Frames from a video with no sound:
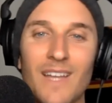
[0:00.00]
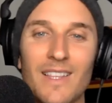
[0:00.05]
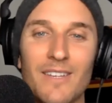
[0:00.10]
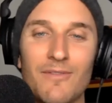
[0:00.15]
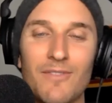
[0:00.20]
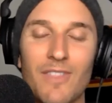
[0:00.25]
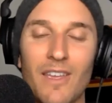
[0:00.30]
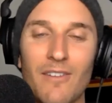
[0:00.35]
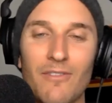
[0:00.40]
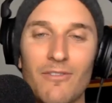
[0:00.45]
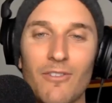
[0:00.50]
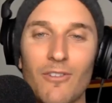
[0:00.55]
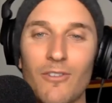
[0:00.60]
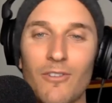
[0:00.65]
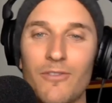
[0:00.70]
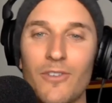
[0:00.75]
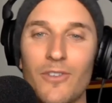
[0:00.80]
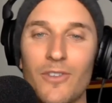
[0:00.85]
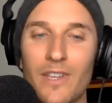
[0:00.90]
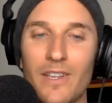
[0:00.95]
I lived there for
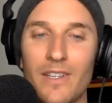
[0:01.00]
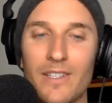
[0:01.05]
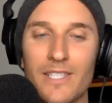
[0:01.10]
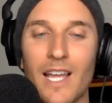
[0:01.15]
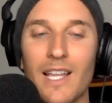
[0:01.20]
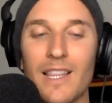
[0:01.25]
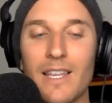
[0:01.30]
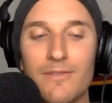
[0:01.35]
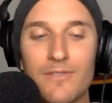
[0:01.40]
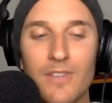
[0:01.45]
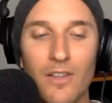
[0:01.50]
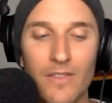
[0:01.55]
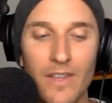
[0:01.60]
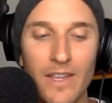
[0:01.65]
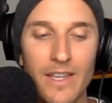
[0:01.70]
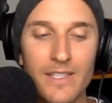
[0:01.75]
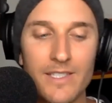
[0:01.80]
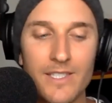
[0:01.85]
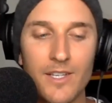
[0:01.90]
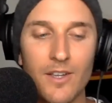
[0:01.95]
a few years. I lived on
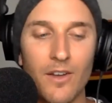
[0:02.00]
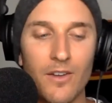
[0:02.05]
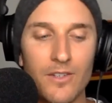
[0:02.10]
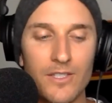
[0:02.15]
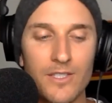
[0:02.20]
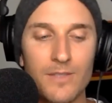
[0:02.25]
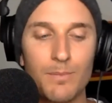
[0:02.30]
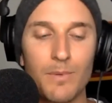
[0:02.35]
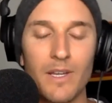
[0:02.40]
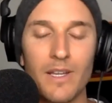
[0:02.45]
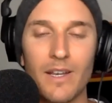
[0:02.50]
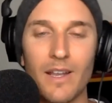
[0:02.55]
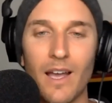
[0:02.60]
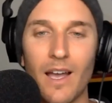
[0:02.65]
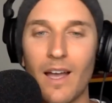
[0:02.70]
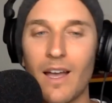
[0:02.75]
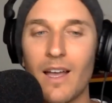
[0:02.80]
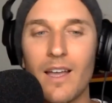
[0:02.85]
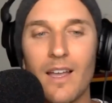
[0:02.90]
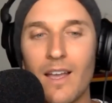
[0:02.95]
the East Coast, but
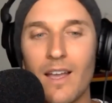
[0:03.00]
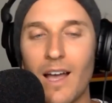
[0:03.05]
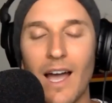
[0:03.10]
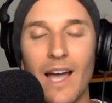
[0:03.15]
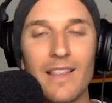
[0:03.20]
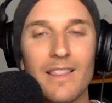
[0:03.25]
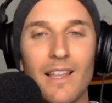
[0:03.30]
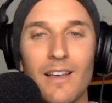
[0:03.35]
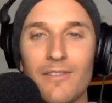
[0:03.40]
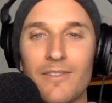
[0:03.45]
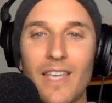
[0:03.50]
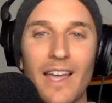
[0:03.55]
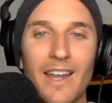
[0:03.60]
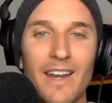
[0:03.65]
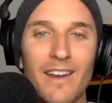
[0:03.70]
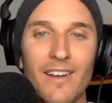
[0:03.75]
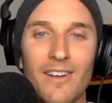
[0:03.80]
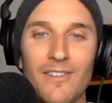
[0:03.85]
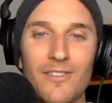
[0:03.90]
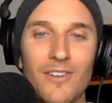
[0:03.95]
I love
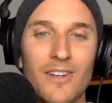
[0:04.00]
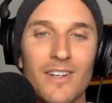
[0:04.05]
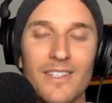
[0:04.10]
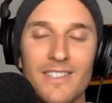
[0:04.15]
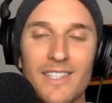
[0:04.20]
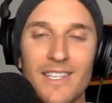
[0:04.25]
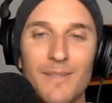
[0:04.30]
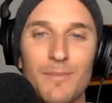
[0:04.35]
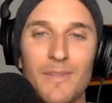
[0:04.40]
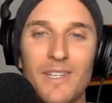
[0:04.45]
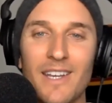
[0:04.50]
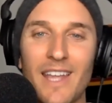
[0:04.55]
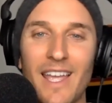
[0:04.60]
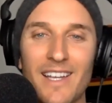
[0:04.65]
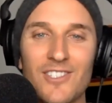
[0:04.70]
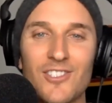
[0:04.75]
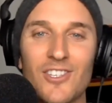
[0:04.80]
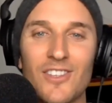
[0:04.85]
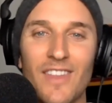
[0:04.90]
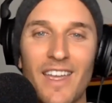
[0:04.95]
Canada. I've got a deep
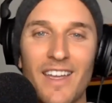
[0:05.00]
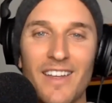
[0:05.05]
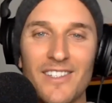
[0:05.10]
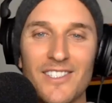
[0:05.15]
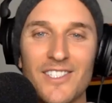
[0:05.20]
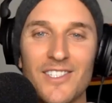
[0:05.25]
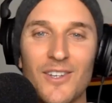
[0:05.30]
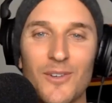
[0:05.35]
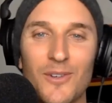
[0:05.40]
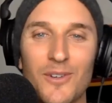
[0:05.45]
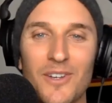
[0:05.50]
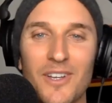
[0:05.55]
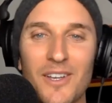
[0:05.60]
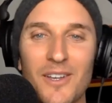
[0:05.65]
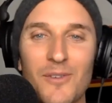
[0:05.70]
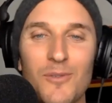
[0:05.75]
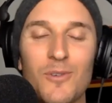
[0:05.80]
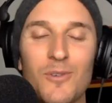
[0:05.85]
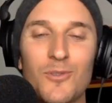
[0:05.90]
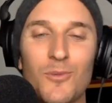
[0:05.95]
connection there. So
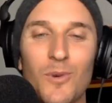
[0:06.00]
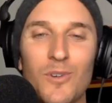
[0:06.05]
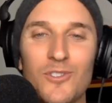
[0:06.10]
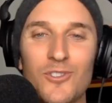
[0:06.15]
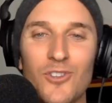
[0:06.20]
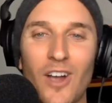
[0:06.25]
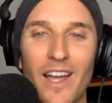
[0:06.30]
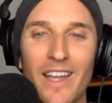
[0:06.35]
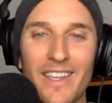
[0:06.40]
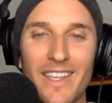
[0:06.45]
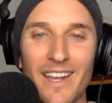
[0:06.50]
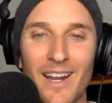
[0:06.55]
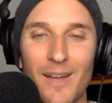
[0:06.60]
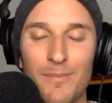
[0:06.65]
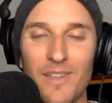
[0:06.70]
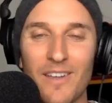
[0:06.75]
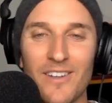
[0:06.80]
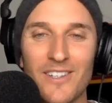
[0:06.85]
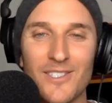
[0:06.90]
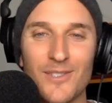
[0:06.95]
we'll try and get
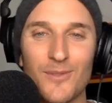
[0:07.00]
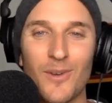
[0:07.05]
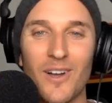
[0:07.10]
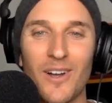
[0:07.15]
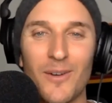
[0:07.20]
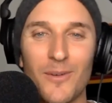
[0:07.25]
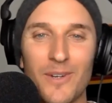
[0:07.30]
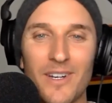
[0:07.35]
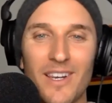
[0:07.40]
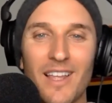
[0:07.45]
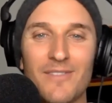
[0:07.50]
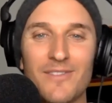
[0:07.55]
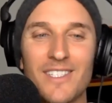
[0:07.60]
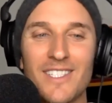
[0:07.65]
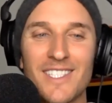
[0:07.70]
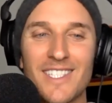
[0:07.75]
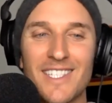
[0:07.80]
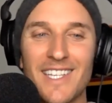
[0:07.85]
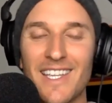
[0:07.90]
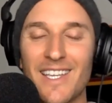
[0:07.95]
up there as well. We'd love
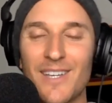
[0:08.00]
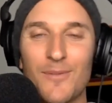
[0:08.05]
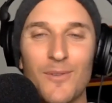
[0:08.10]
to see you.